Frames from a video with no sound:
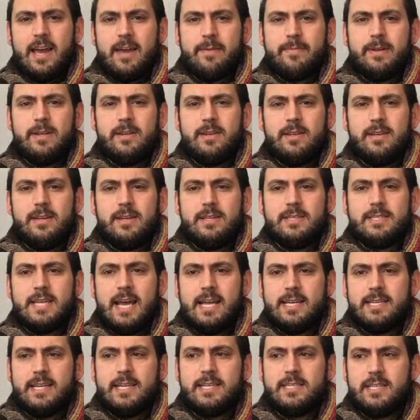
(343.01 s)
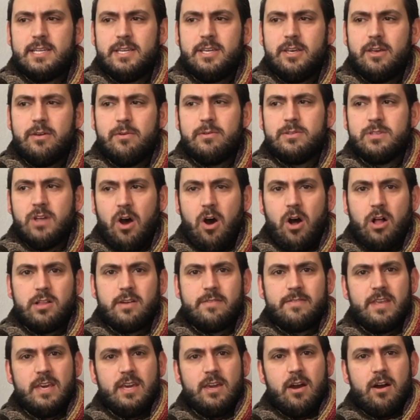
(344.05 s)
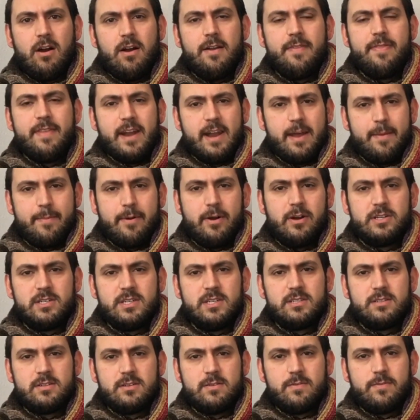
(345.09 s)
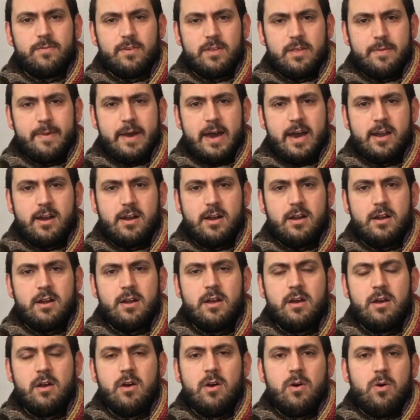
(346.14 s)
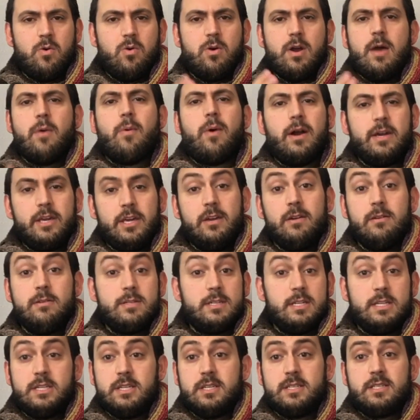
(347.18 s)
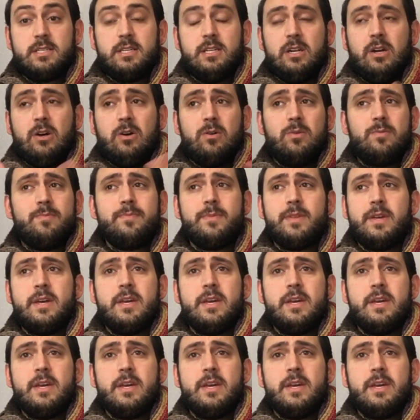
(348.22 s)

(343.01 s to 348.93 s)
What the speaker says: I've been intending to use all of the yarn that I purchased for the pattern, or I want you to just, you know,